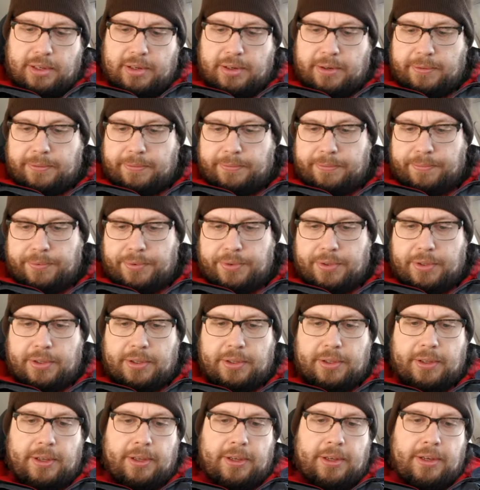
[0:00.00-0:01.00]
oh, mean, that's in there.
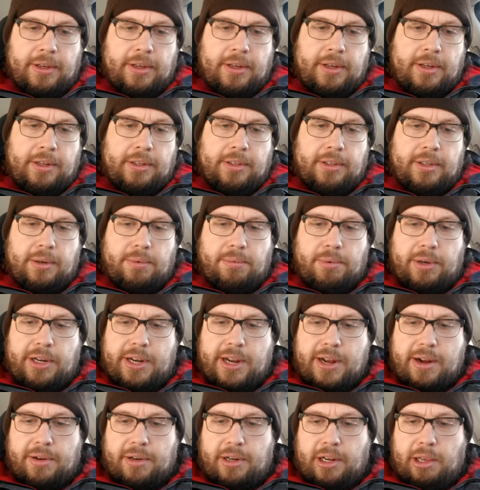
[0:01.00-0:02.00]
It's
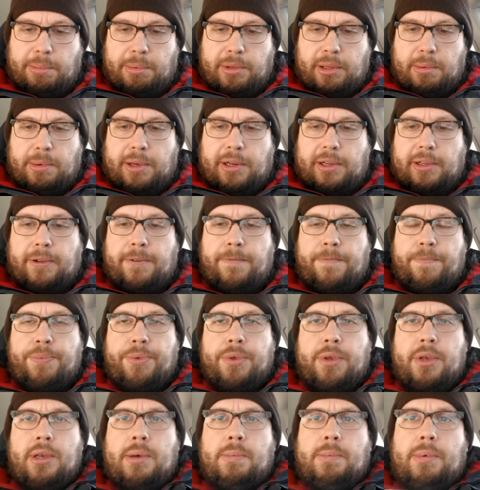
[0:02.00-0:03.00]
like way down deep in the middle.